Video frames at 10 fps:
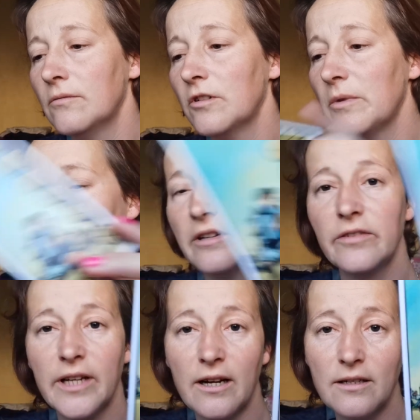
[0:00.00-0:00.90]
One of my
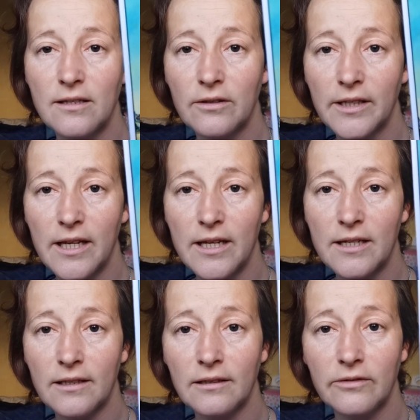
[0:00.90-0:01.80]
favourite cards, look the
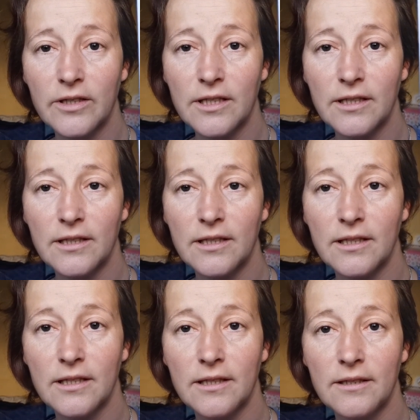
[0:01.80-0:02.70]
8, I love
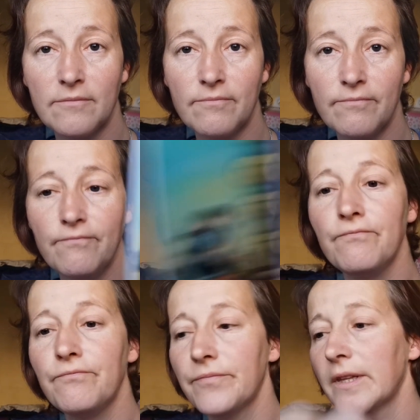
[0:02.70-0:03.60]

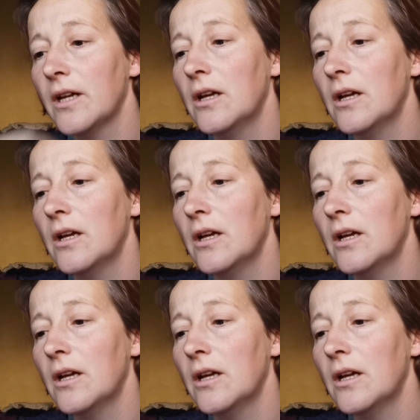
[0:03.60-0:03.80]
it.